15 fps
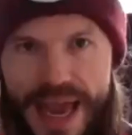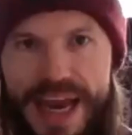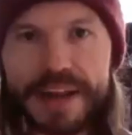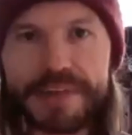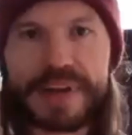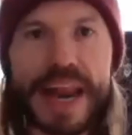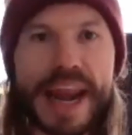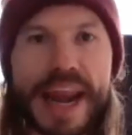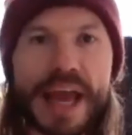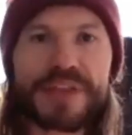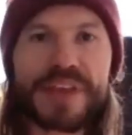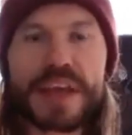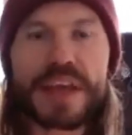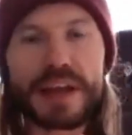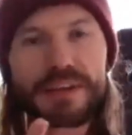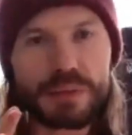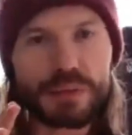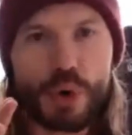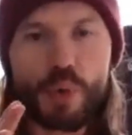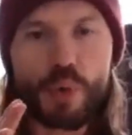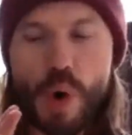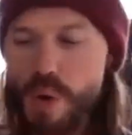Make light of it. And I think
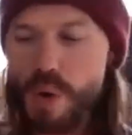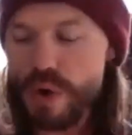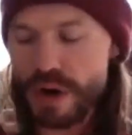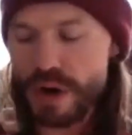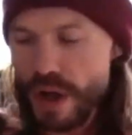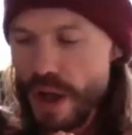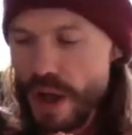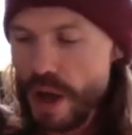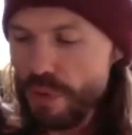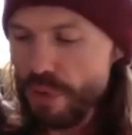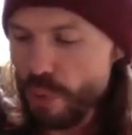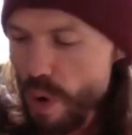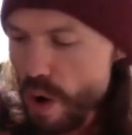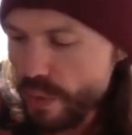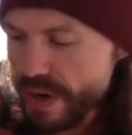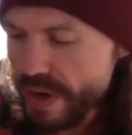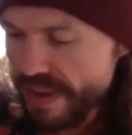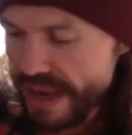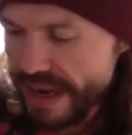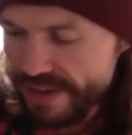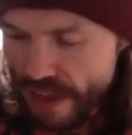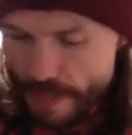the woke is
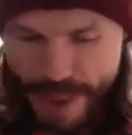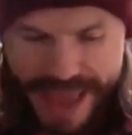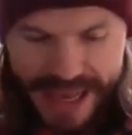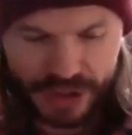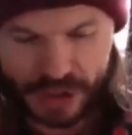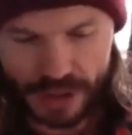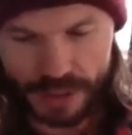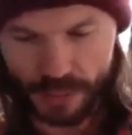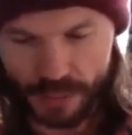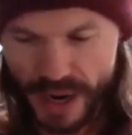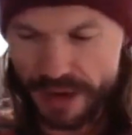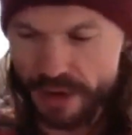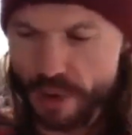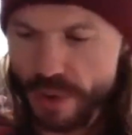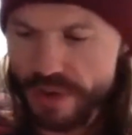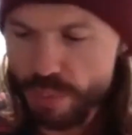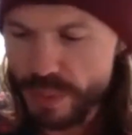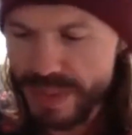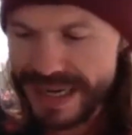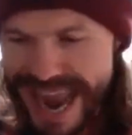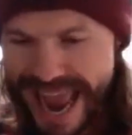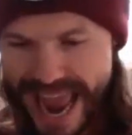like, it's a pendulum, right? So it's
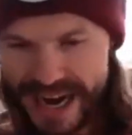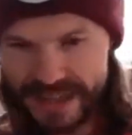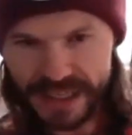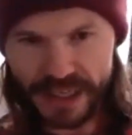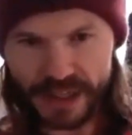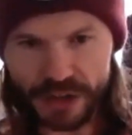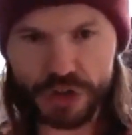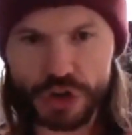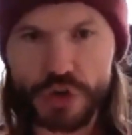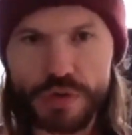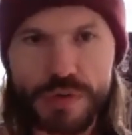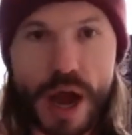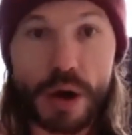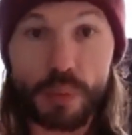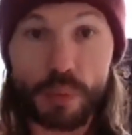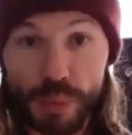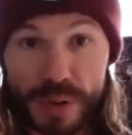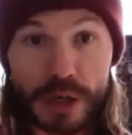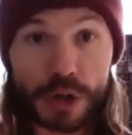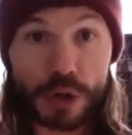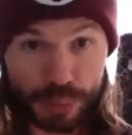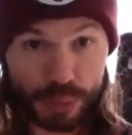reacting to a
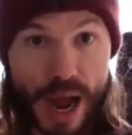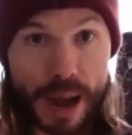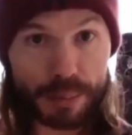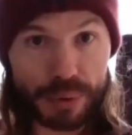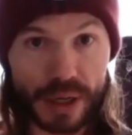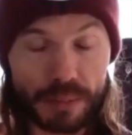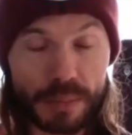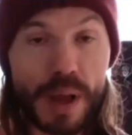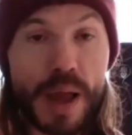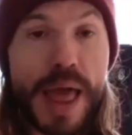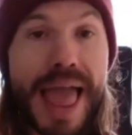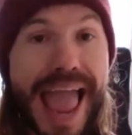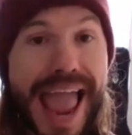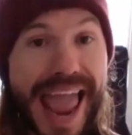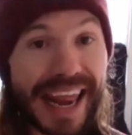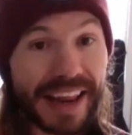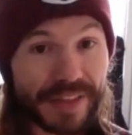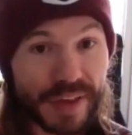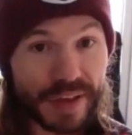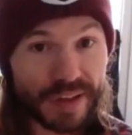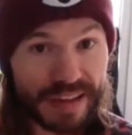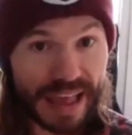real problem And
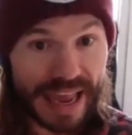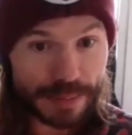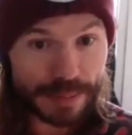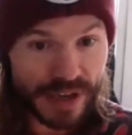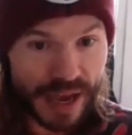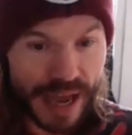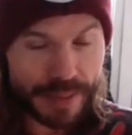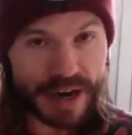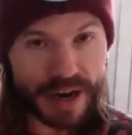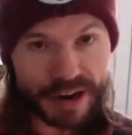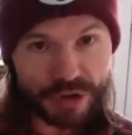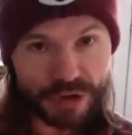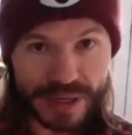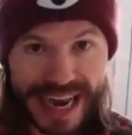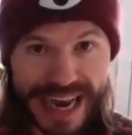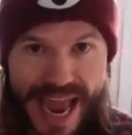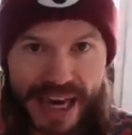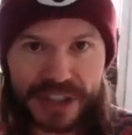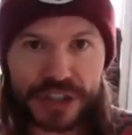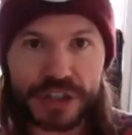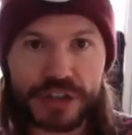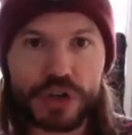at the same time, in its
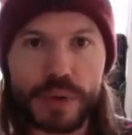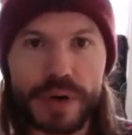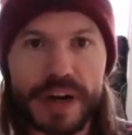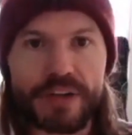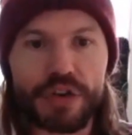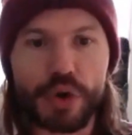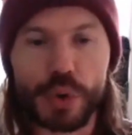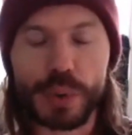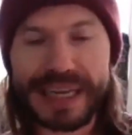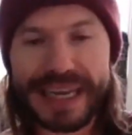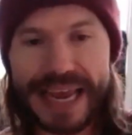reaction to it, it's